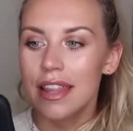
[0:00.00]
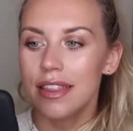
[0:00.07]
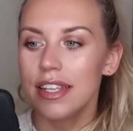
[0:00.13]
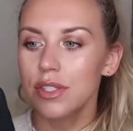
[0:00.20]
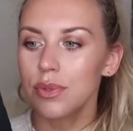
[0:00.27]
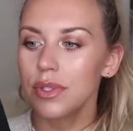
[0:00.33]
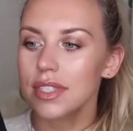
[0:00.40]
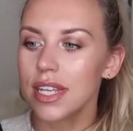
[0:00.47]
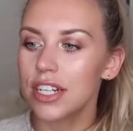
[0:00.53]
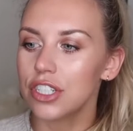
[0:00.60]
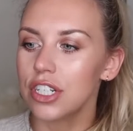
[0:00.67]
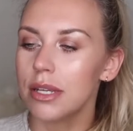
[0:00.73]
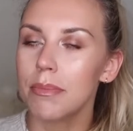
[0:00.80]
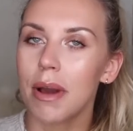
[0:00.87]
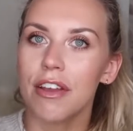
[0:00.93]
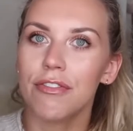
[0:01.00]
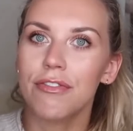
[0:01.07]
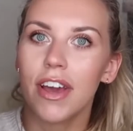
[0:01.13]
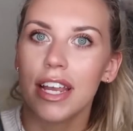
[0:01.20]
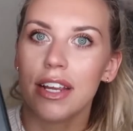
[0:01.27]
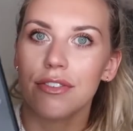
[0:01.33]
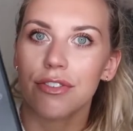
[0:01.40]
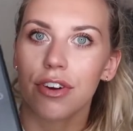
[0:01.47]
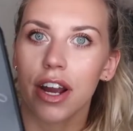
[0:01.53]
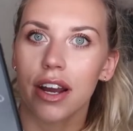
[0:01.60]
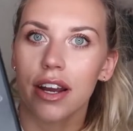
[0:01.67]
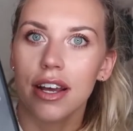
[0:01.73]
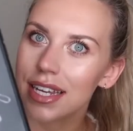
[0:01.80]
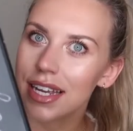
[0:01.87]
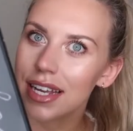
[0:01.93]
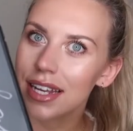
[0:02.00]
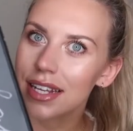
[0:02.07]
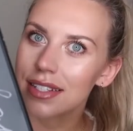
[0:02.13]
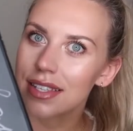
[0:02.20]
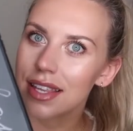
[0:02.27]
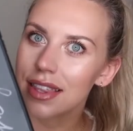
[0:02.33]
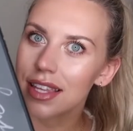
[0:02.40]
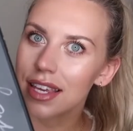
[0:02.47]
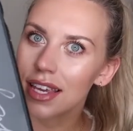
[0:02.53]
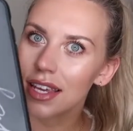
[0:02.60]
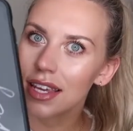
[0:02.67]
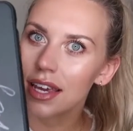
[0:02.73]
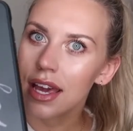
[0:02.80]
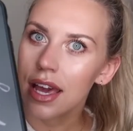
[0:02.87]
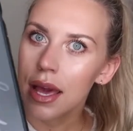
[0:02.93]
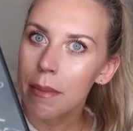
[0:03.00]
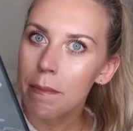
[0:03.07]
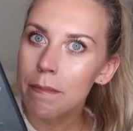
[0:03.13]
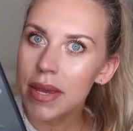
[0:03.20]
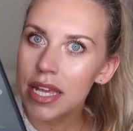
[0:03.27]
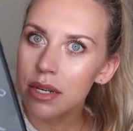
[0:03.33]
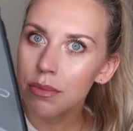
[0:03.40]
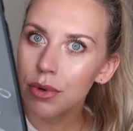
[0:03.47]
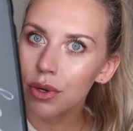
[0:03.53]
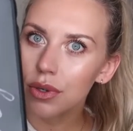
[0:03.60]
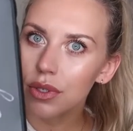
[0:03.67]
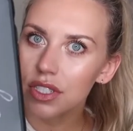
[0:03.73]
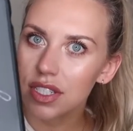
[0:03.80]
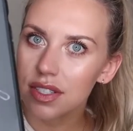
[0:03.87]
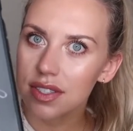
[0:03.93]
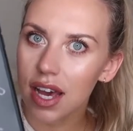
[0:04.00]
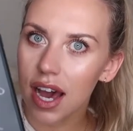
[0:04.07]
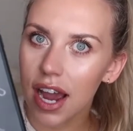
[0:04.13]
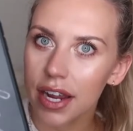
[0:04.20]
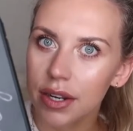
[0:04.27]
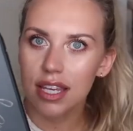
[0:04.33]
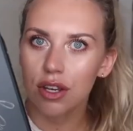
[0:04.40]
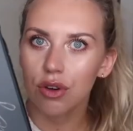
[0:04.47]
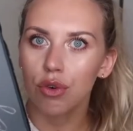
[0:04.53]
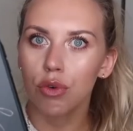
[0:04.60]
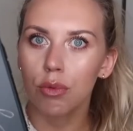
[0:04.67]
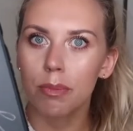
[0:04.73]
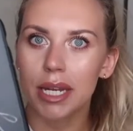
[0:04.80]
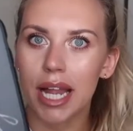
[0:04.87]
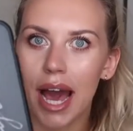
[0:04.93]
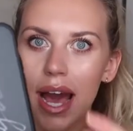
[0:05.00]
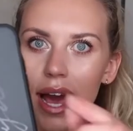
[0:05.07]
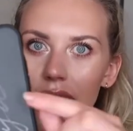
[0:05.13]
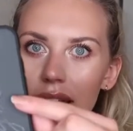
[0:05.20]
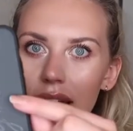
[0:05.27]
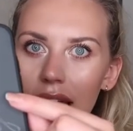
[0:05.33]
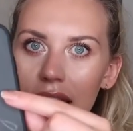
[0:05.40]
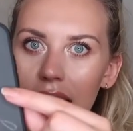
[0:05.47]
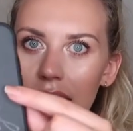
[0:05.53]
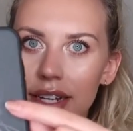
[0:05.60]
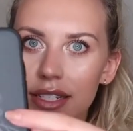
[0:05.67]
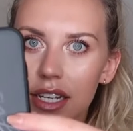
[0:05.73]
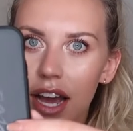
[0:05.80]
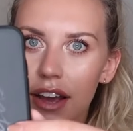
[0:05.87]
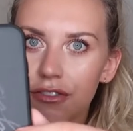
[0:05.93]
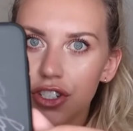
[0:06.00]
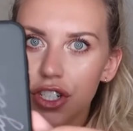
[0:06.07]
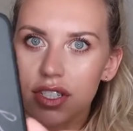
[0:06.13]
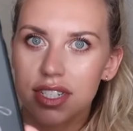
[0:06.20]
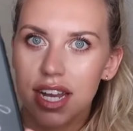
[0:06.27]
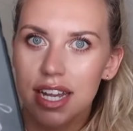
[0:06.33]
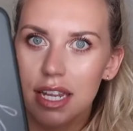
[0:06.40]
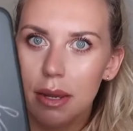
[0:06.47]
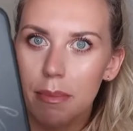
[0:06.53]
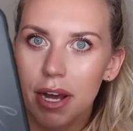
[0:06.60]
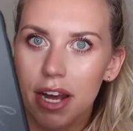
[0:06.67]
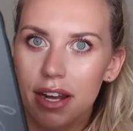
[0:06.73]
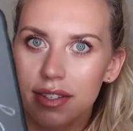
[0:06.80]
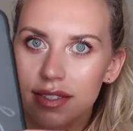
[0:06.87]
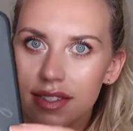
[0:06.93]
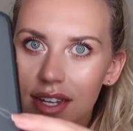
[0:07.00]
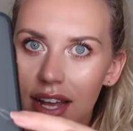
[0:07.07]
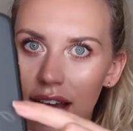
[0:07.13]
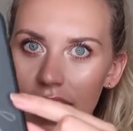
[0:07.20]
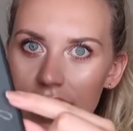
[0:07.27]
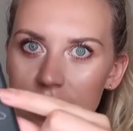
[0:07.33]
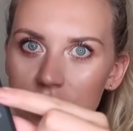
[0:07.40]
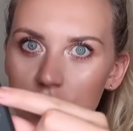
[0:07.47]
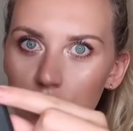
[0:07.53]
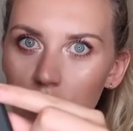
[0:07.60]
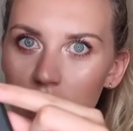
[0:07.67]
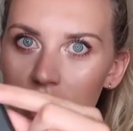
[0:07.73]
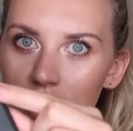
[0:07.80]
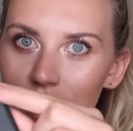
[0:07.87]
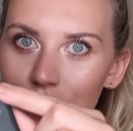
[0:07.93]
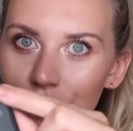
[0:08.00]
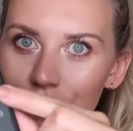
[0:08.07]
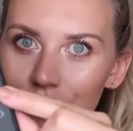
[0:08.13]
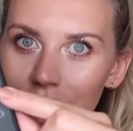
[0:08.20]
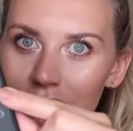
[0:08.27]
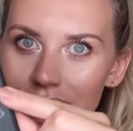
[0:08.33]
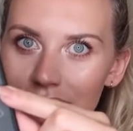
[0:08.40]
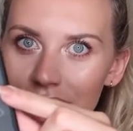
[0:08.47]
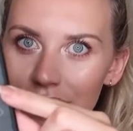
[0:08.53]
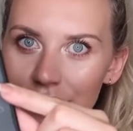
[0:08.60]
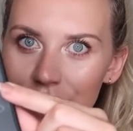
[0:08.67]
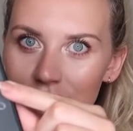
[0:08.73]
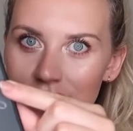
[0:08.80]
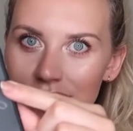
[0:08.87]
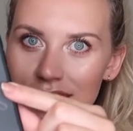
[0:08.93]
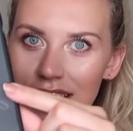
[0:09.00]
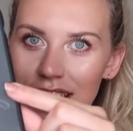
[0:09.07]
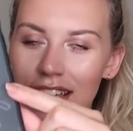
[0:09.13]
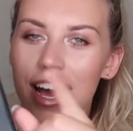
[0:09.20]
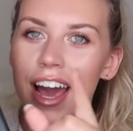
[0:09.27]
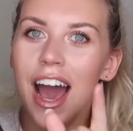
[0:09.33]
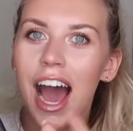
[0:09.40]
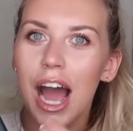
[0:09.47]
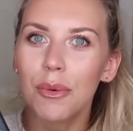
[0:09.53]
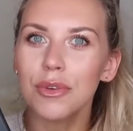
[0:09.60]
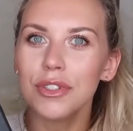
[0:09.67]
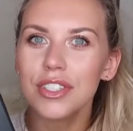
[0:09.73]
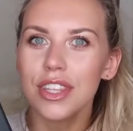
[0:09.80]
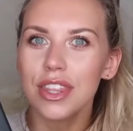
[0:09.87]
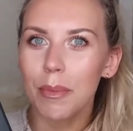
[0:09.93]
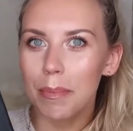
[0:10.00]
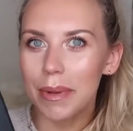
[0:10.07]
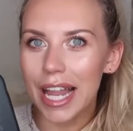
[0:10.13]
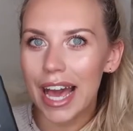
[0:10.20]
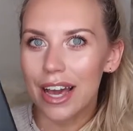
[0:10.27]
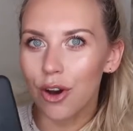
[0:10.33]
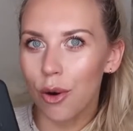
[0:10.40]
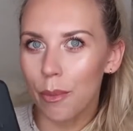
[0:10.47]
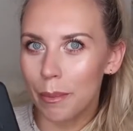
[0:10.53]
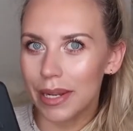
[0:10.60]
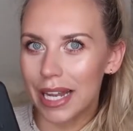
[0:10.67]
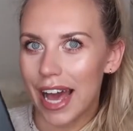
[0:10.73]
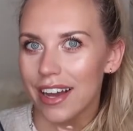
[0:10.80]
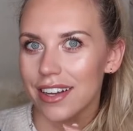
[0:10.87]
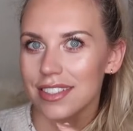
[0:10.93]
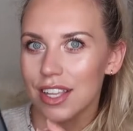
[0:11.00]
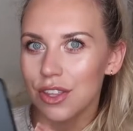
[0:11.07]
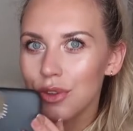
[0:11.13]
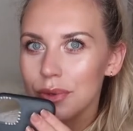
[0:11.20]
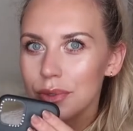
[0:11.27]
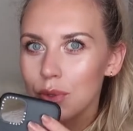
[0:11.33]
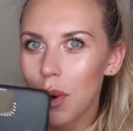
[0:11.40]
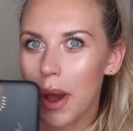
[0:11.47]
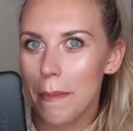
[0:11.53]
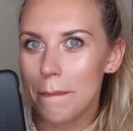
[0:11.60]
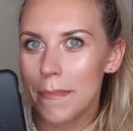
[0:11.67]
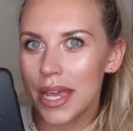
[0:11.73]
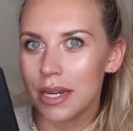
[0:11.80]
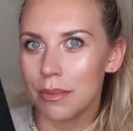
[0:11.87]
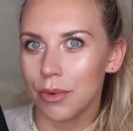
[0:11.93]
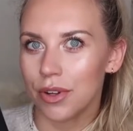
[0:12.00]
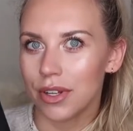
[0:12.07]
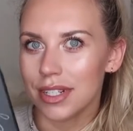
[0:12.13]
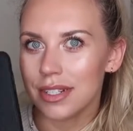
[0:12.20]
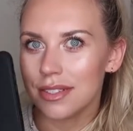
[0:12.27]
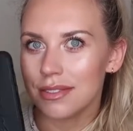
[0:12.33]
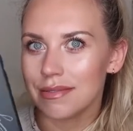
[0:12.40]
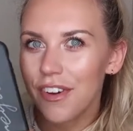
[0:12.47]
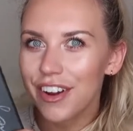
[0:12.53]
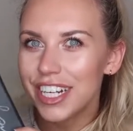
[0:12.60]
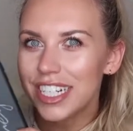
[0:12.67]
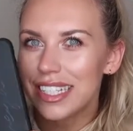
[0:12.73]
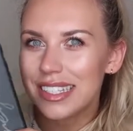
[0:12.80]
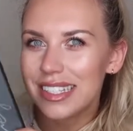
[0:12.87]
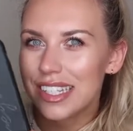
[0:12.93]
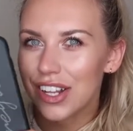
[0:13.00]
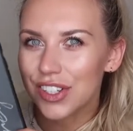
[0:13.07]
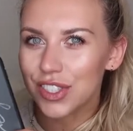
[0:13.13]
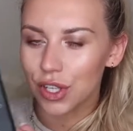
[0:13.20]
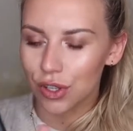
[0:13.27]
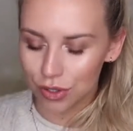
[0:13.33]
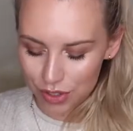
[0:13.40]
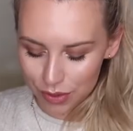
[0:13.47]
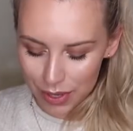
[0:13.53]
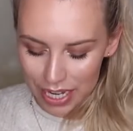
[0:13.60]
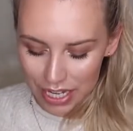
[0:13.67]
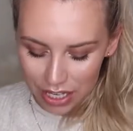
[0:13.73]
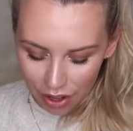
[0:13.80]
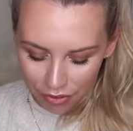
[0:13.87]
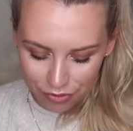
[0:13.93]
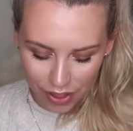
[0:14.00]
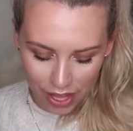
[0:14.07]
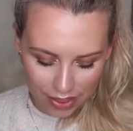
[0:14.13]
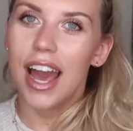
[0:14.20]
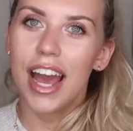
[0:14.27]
This one's actually my favorite and it is the minimal design, the all black and I've just had it personalized with Freya, if you can see. I wanted the black on black because I thought it was quite minimal and very subtle, so I love that.